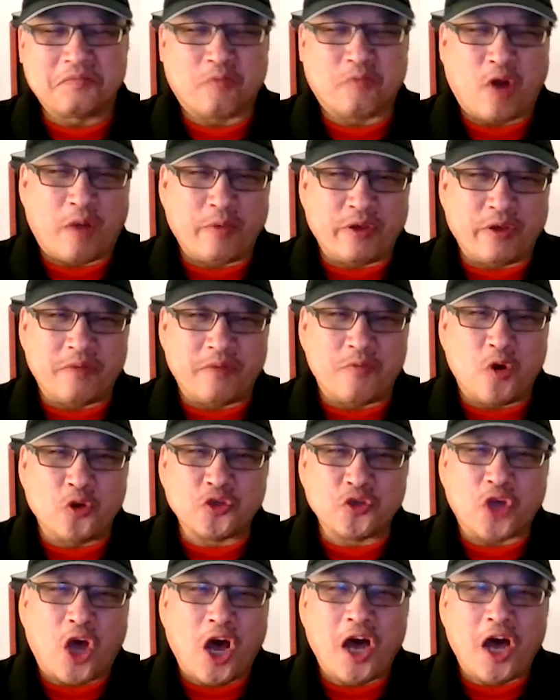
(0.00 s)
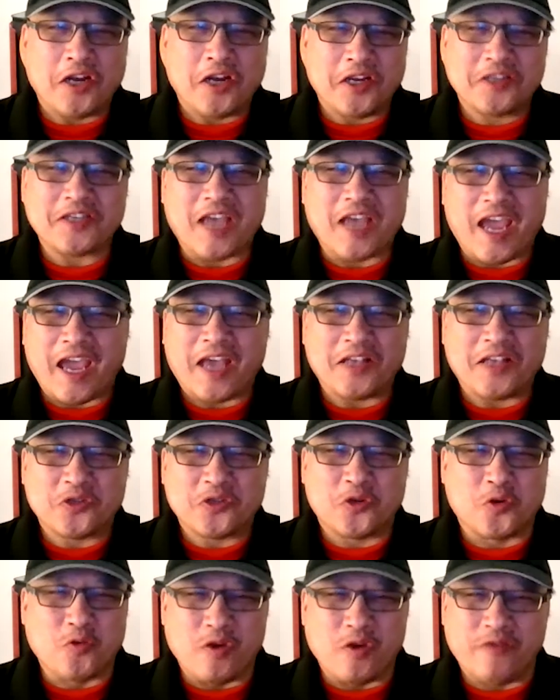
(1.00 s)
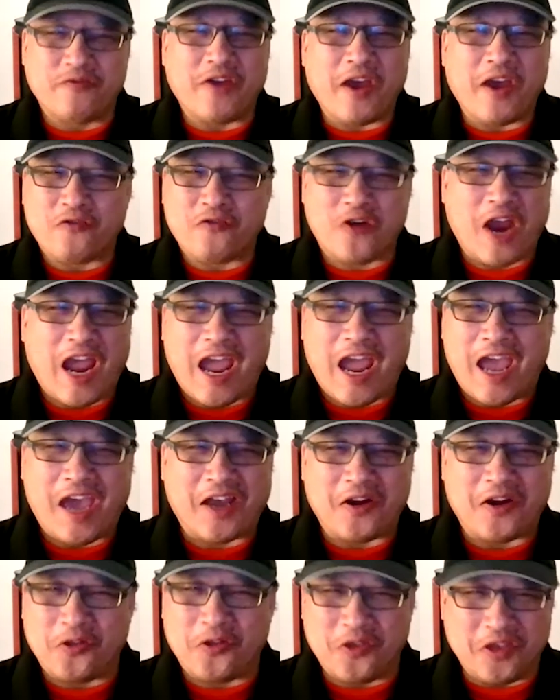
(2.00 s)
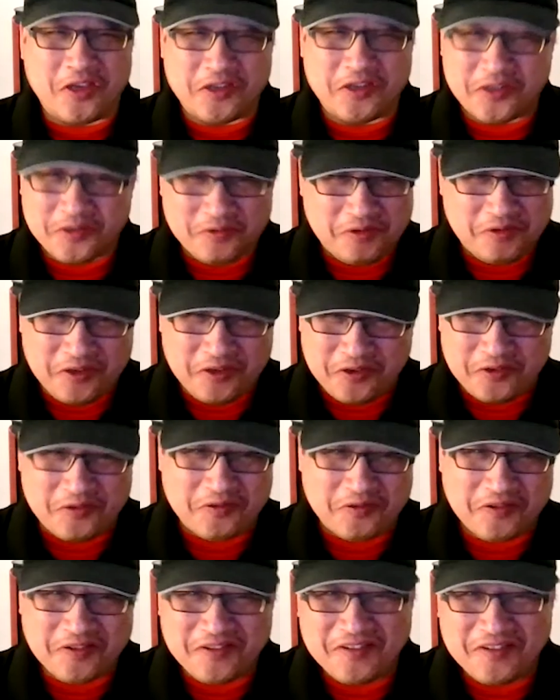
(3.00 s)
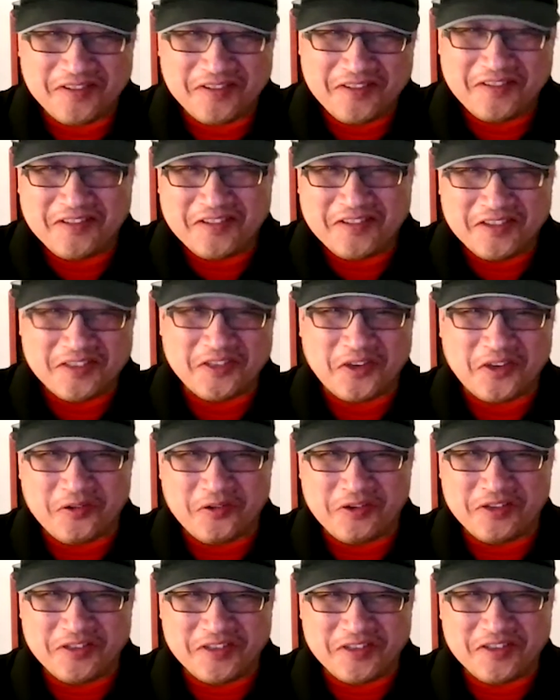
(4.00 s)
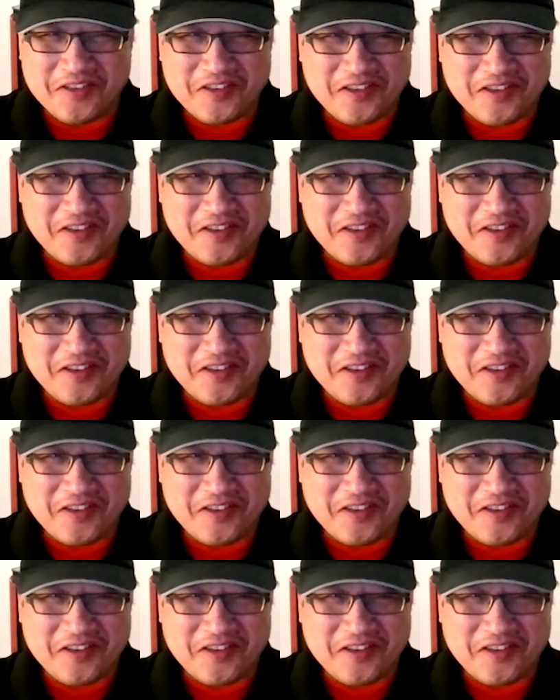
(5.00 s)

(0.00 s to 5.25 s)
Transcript: probably the most honest answer we've ever had on this, series.